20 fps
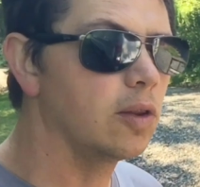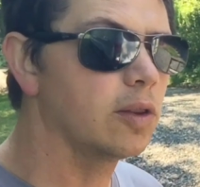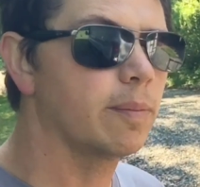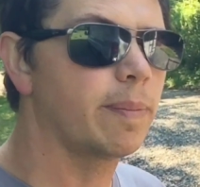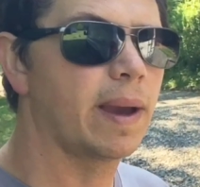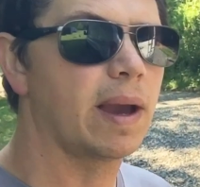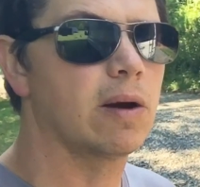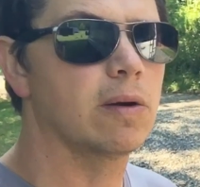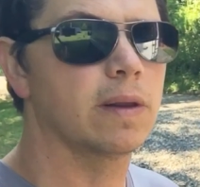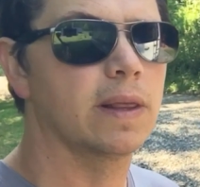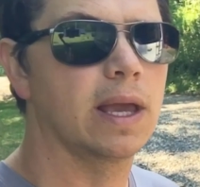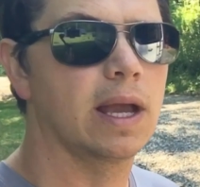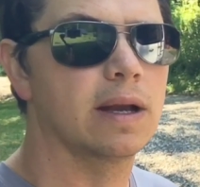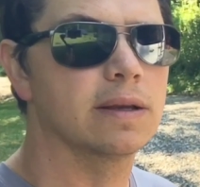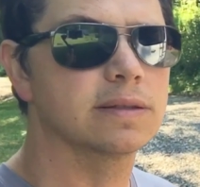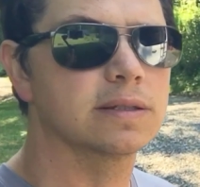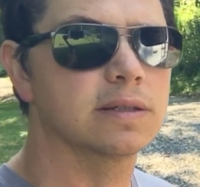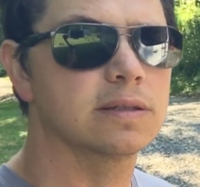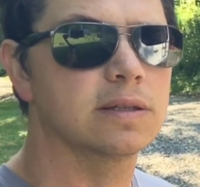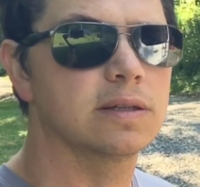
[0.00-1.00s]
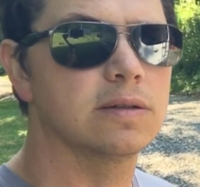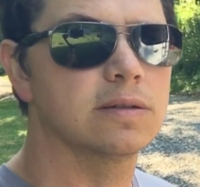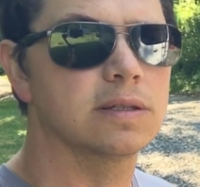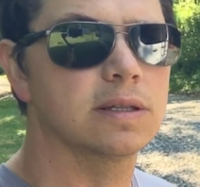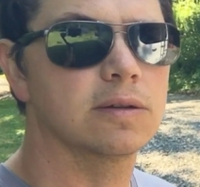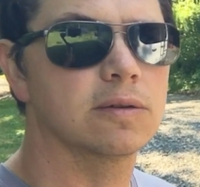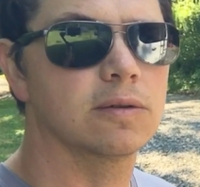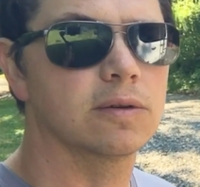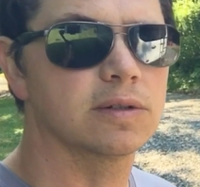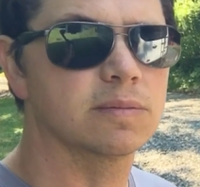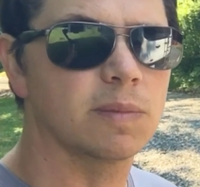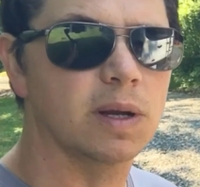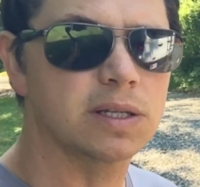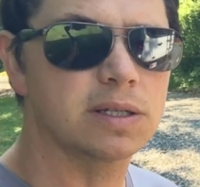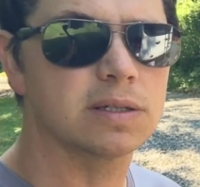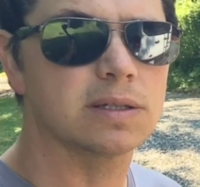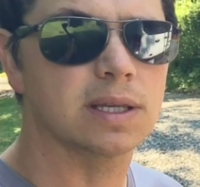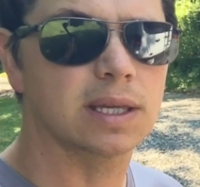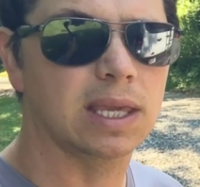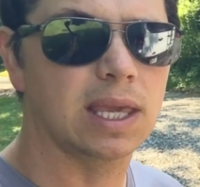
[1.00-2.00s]
the power the house is using or as much
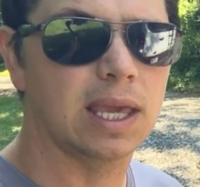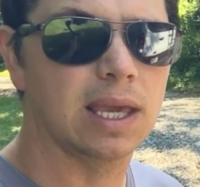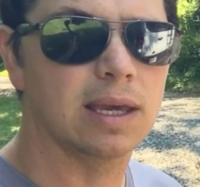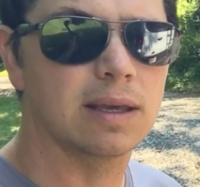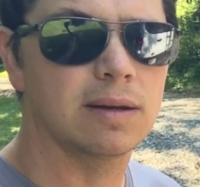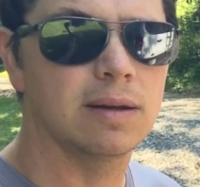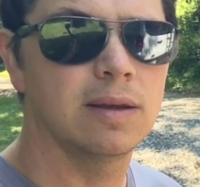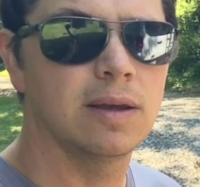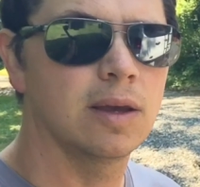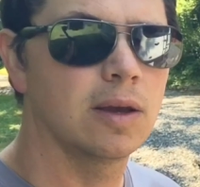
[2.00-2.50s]
as it can